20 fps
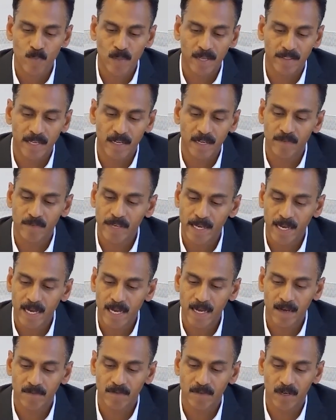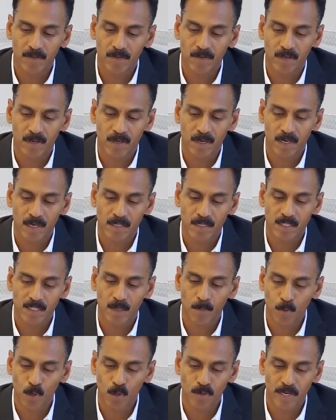And then we have our
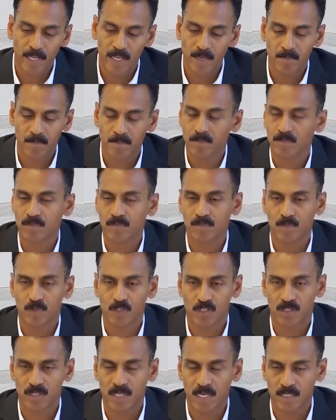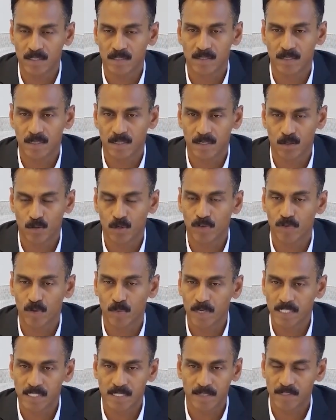support team, which does
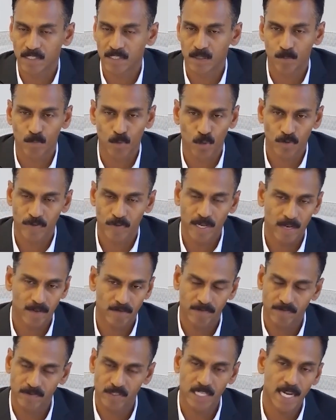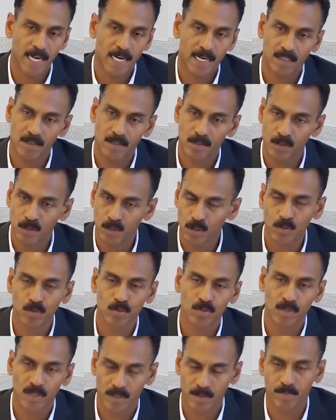24/7 support. We have chat
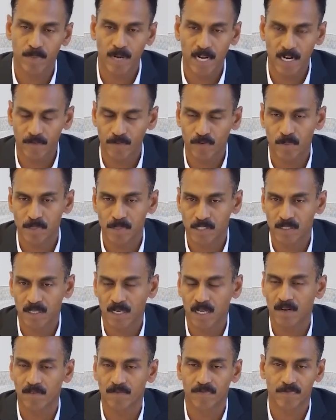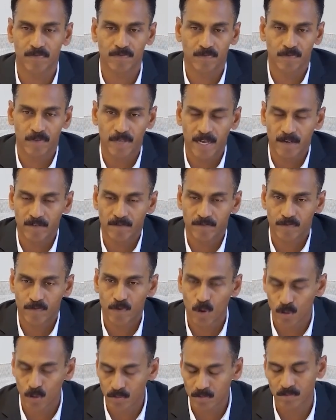through the platform itself. We have
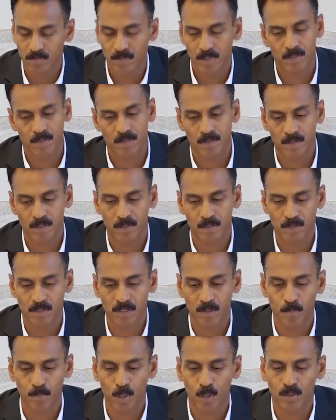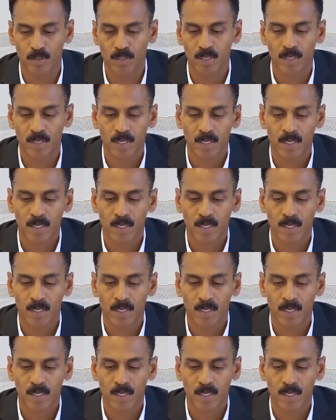phone, support.